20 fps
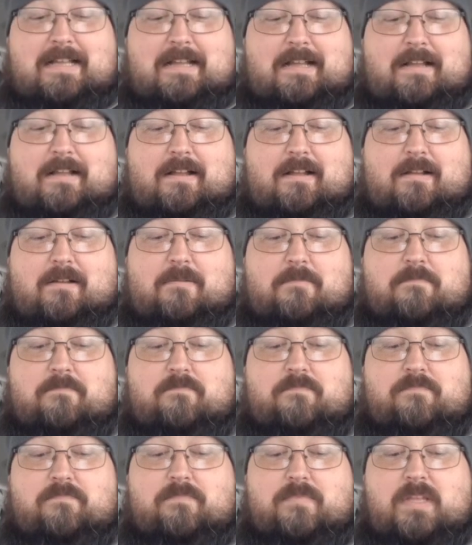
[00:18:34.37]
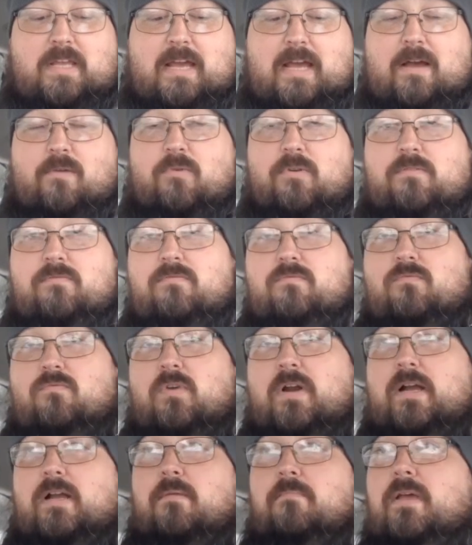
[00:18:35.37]
Yeah, I would
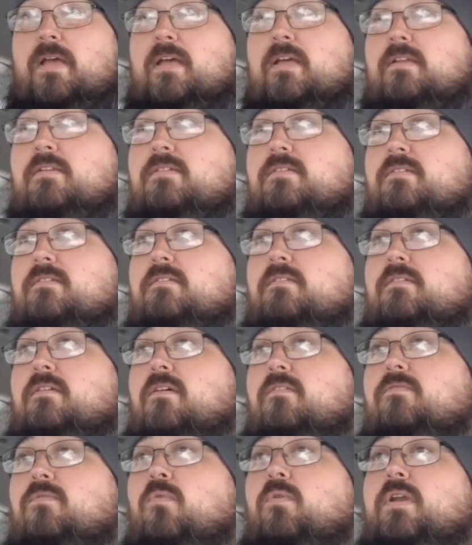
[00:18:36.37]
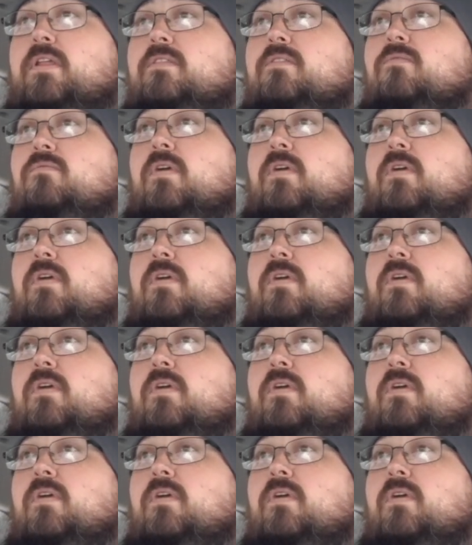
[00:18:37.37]
recommend avoiding the